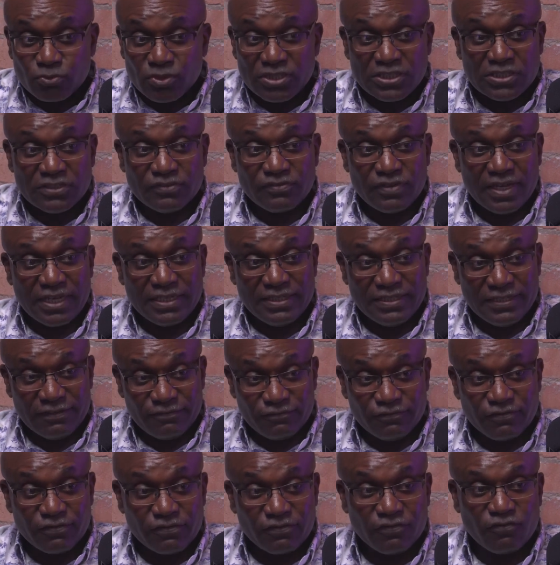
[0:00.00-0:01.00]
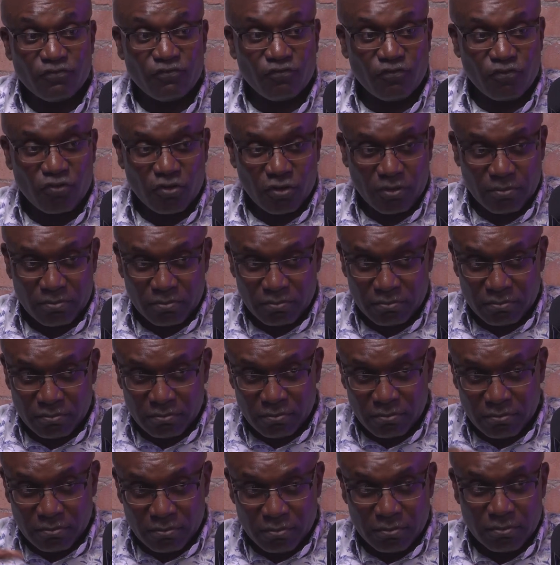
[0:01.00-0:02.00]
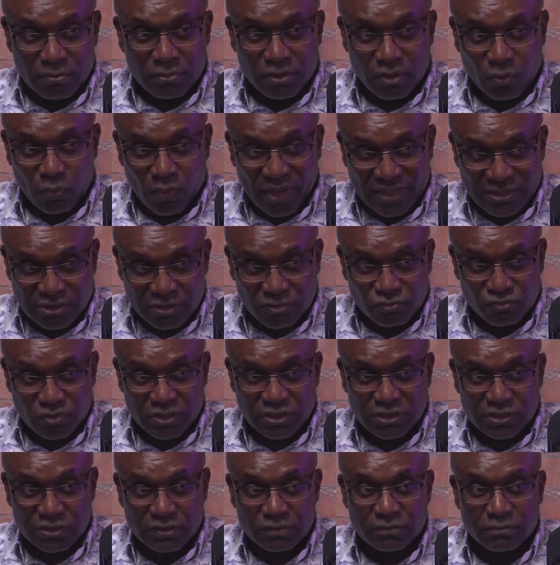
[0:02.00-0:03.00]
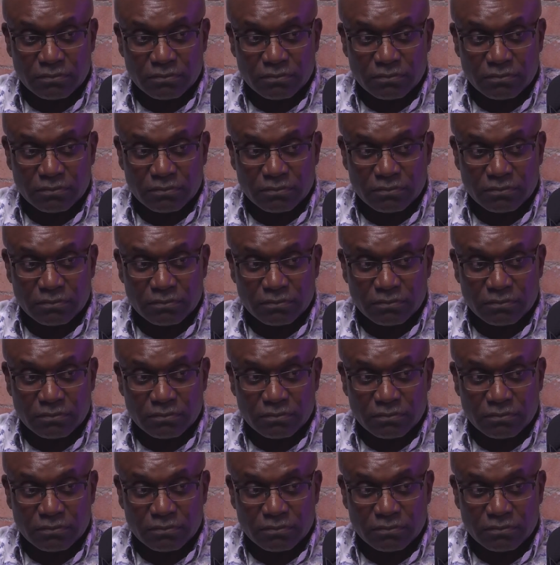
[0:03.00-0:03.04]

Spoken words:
which is very different from the Western region.